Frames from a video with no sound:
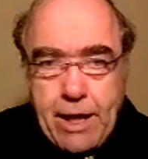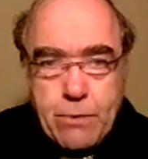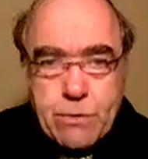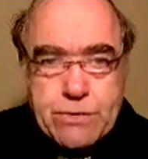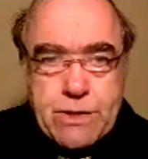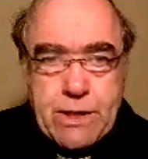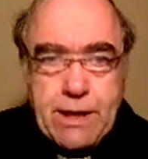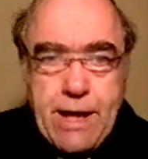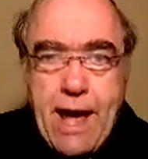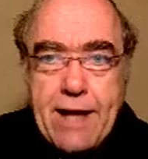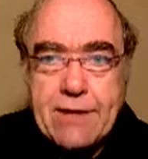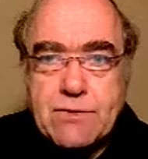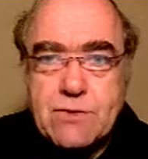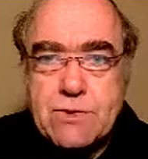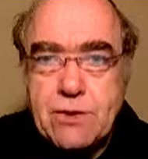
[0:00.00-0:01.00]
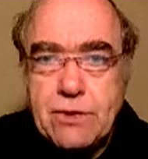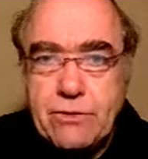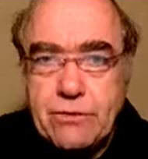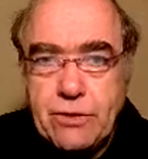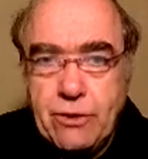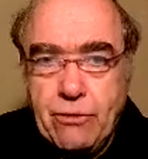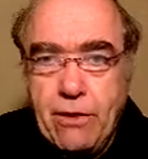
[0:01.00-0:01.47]
He was the last,
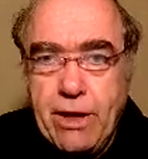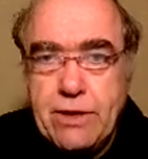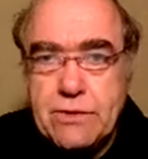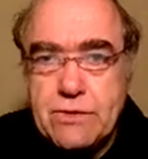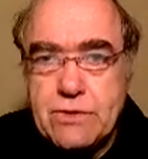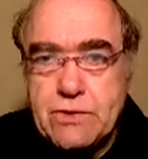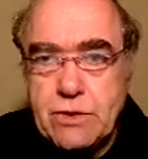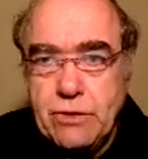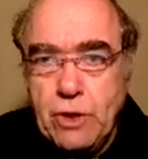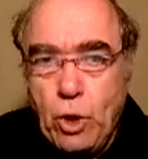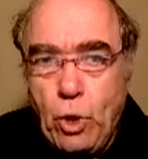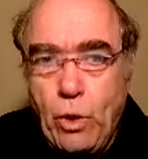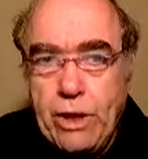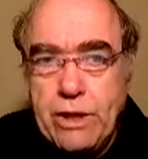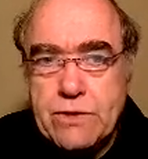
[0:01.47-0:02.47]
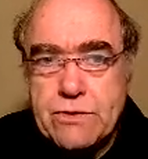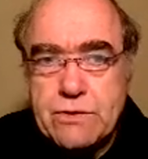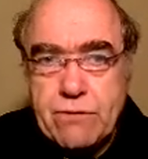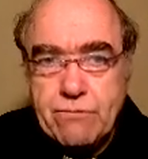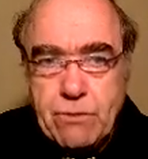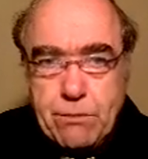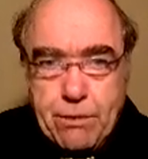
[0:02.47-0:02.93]
the greatest, and the
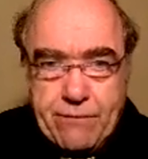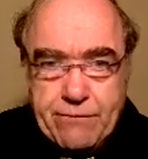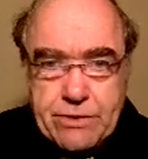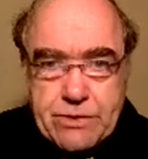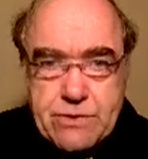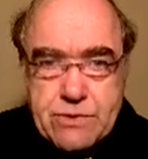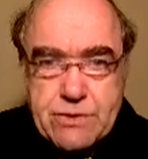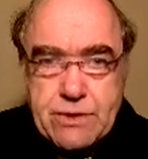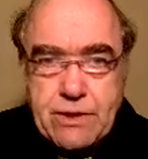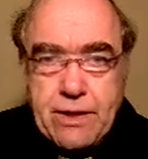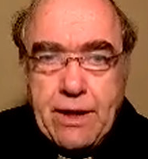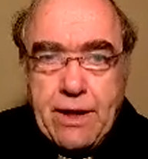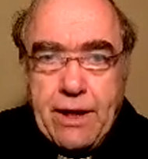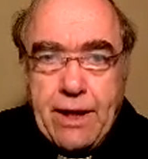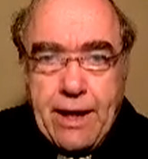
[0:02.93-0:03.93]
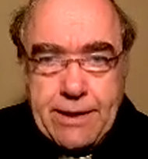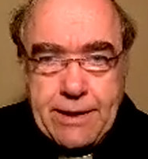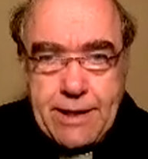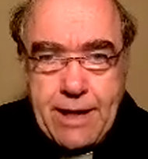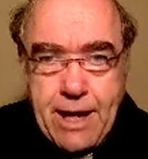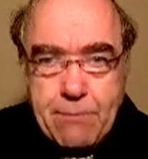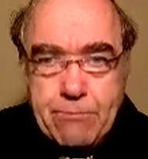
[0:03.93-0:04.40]
holiest of the prophets, and
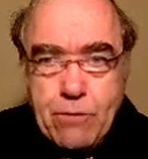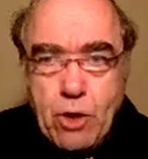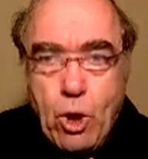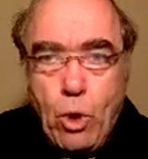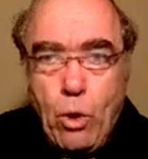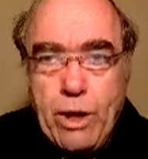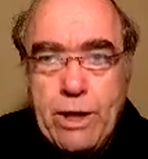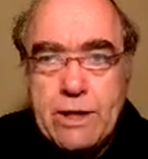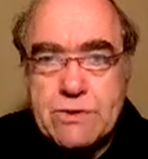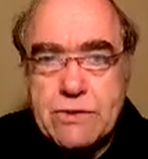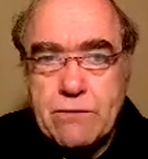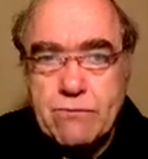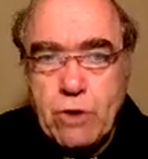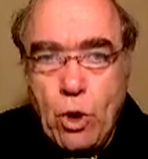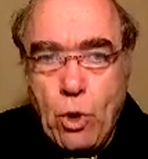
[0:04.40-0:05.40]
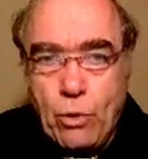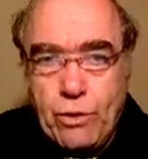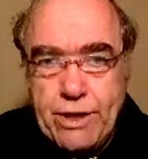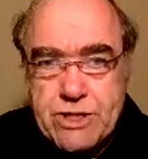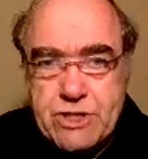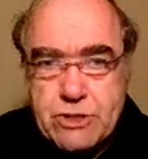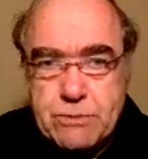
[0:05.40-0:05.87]
in him the holiness of the
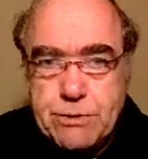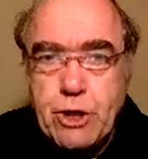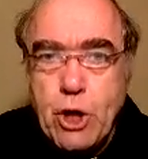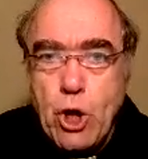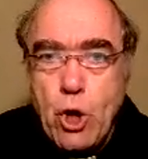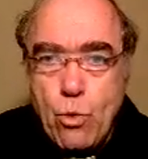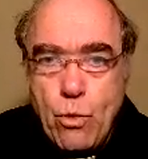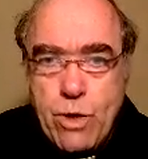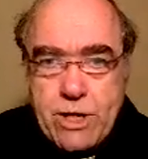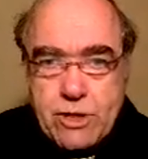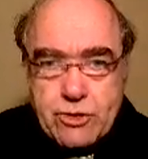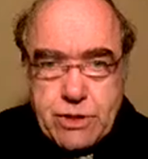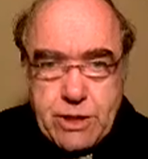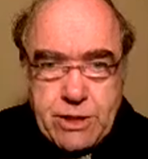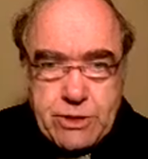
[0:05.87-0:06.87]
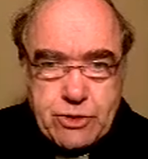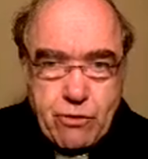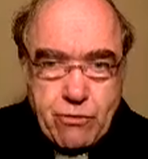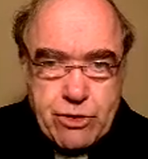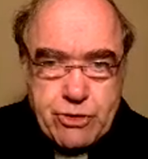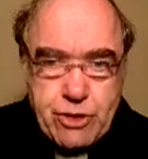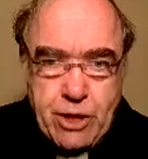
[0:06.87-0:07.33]
Old Testament reached its
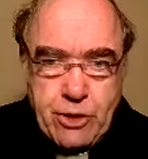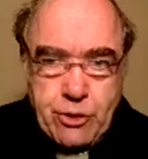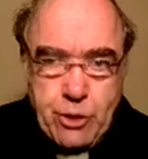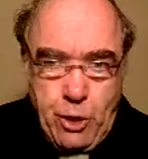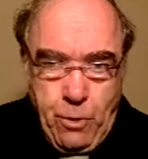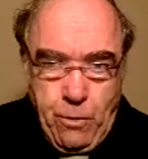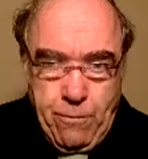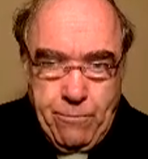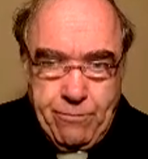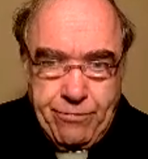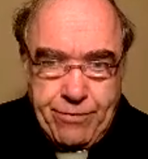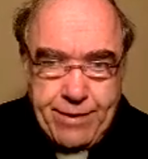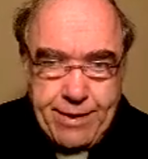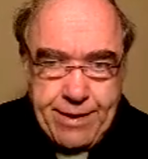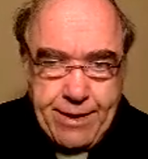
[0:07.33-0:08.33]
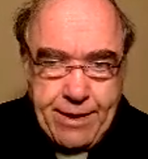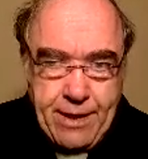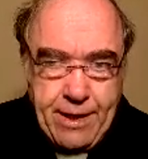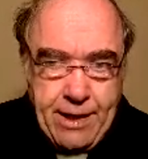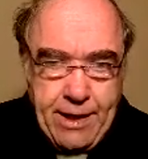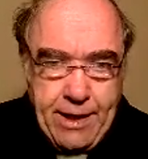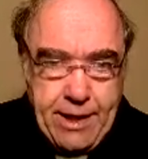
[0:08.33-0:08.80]
crescendo.
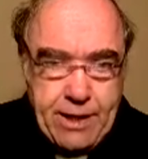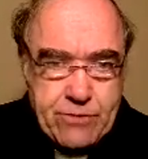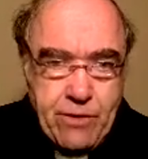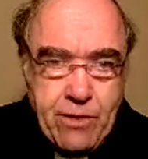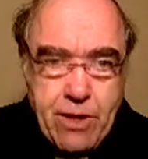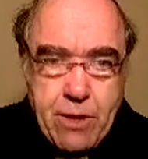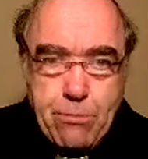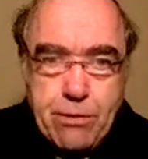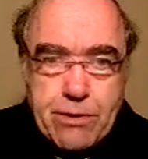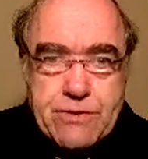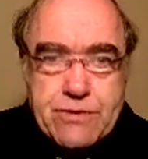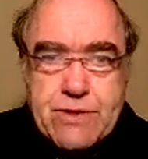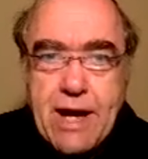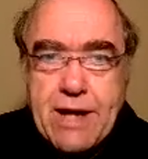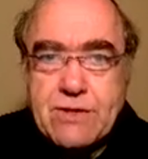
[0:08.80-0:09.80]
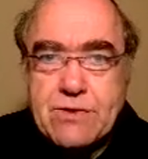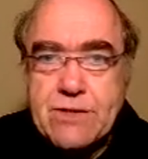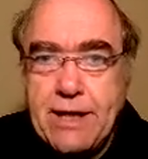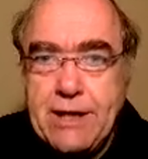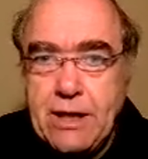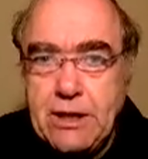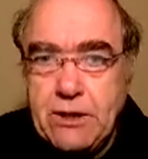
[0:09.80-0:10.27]
His very
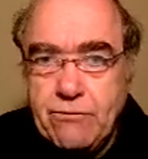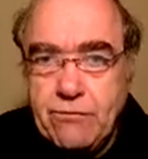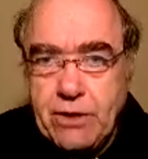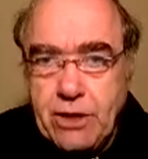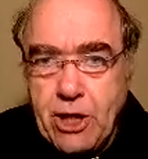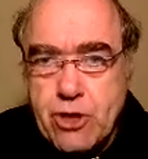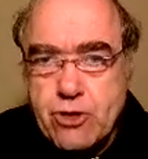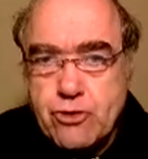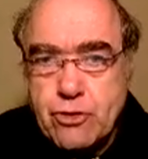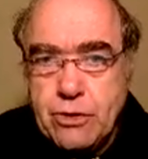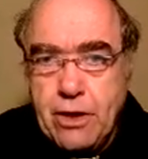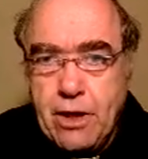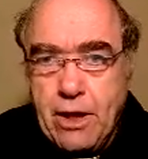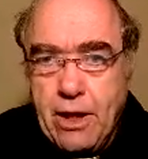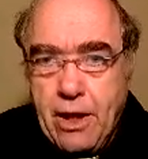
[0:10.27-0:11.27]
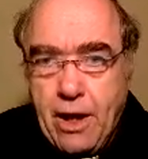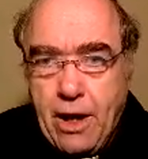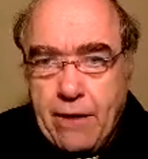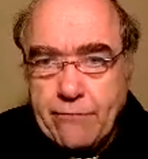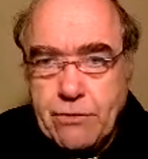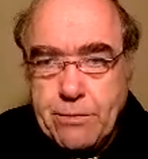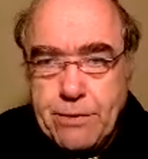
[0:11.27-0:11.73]
precise identification
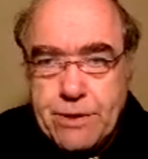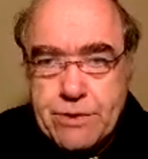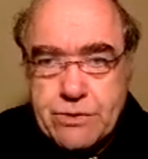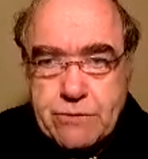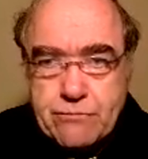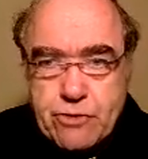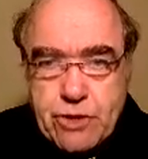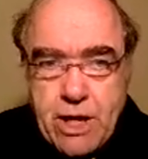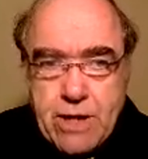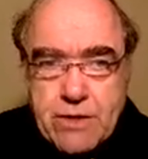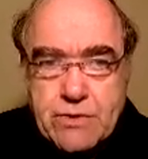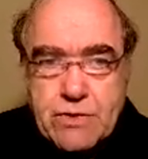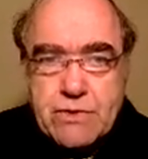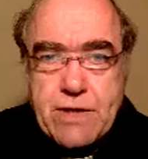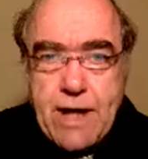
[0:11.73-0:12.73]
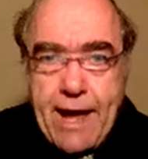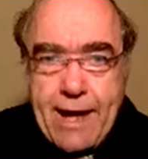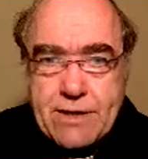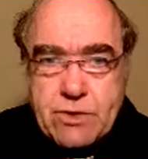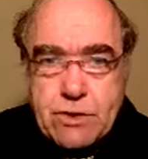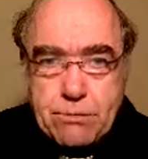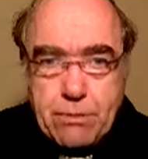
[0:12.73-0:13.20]
of the person of Jesus
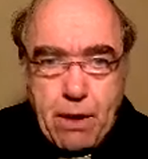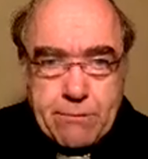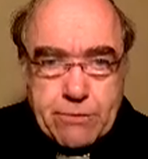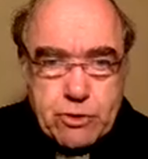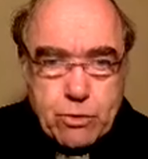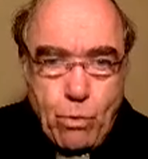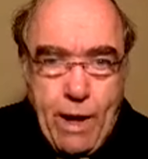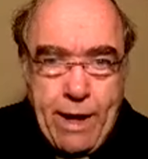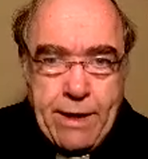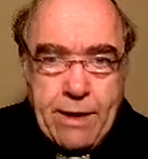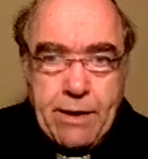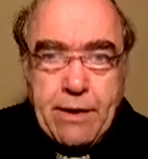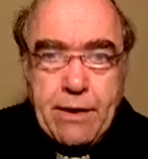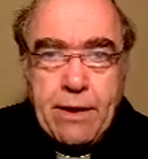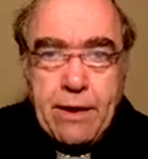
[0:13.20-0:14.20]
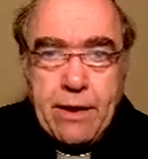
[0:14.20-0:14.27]
as the promised one